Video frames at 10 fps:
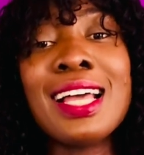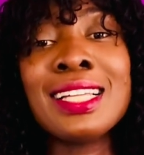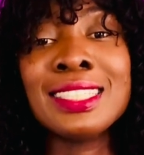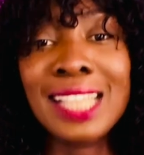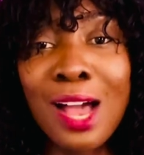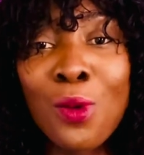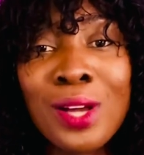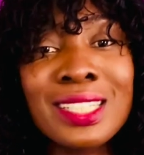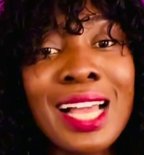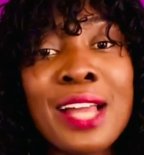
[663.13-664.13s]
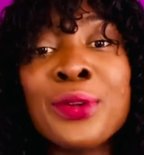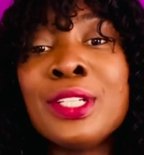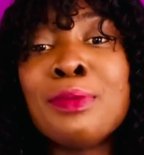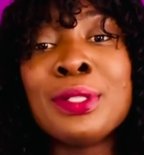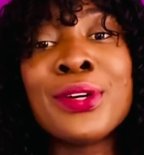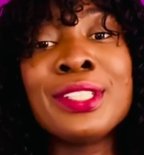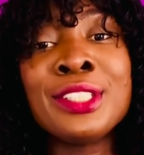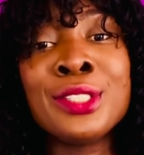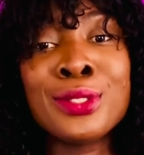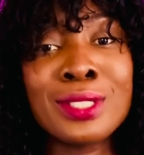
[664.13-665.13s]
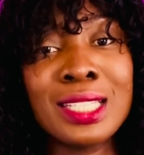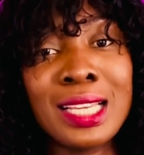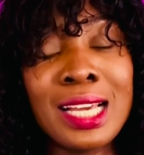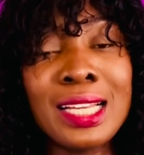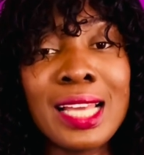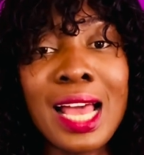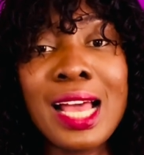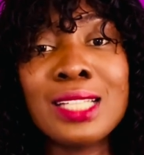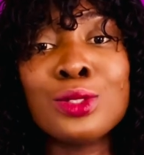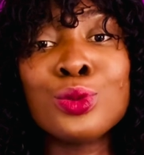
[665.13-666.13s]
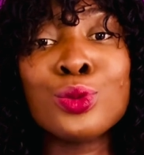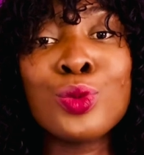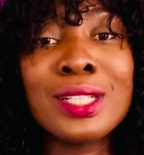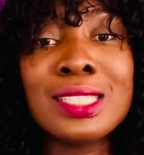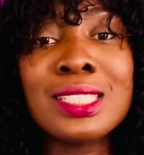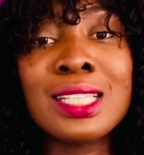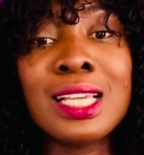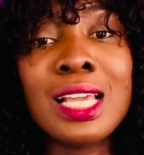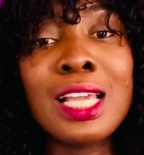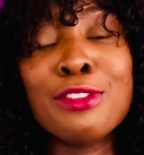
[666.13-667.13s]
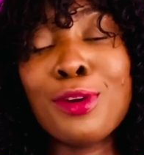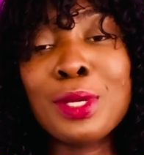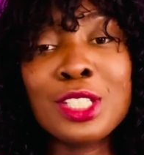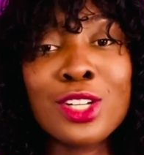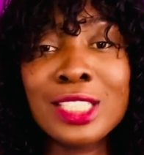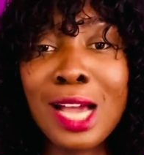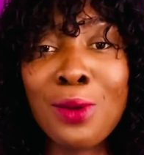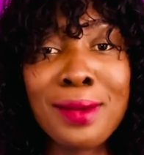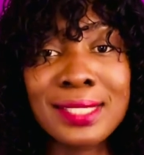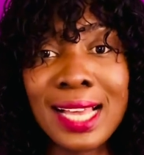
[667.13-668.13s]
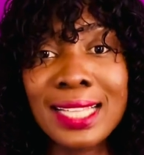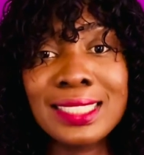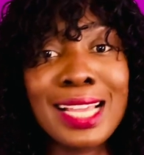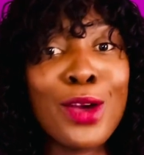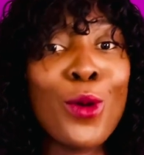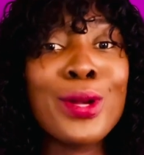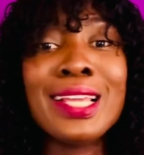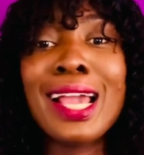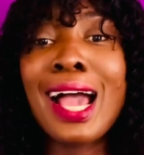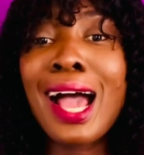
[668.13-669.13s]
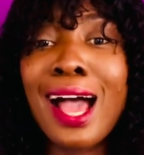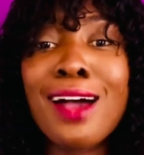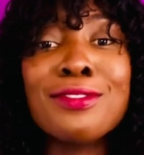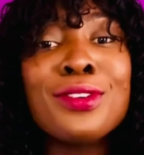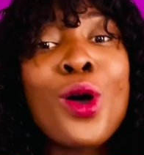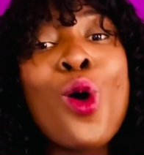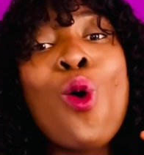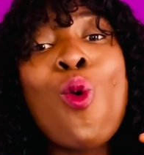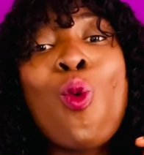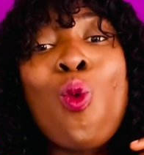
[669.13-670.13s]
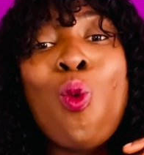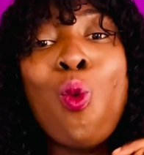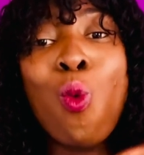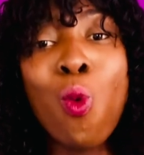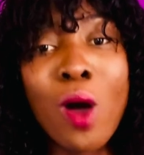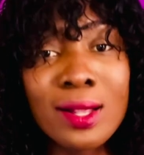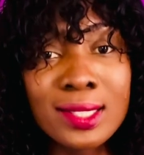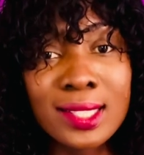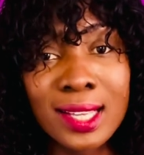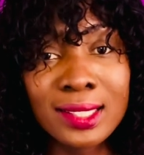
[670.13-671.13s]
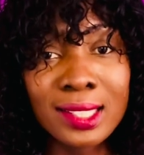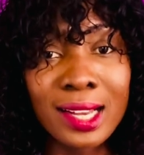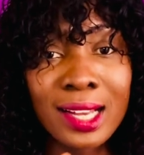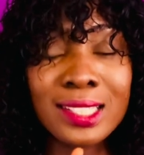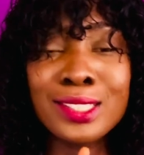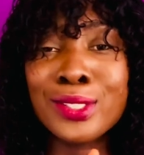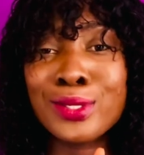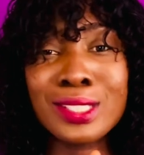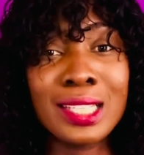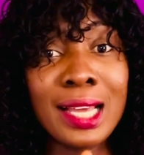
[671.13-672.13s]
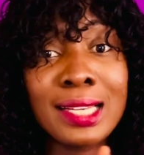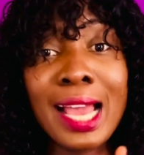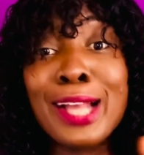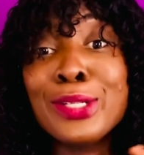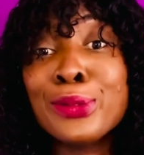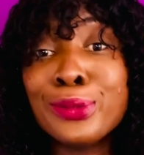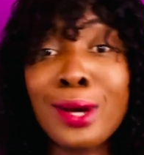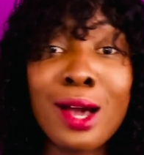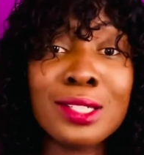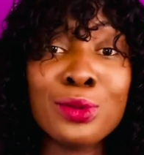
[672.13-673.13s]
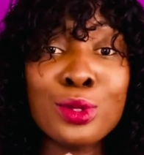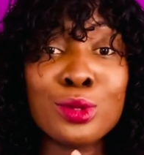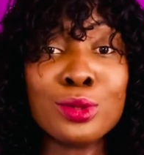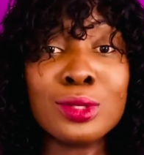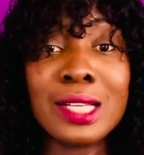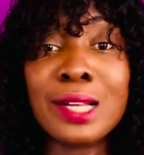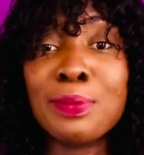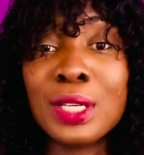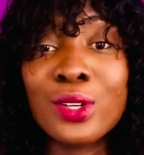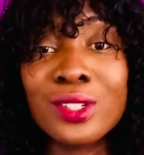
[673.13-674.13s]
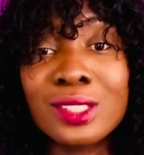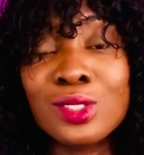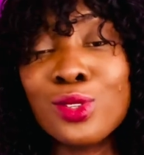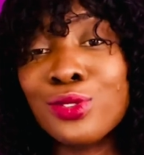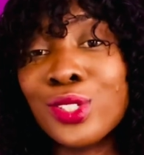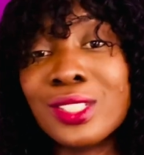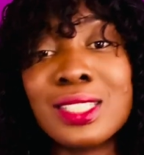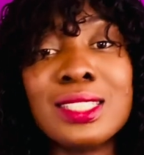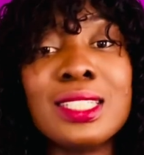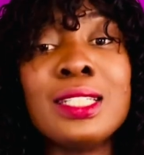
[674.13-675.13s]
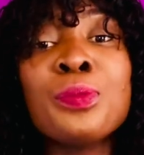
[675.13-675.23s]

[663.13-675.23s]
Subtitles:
that one can only be done in New Zealand, and with the information on their website, they only have 1 center in New Zealand. I don't know how they want to do that, because obviously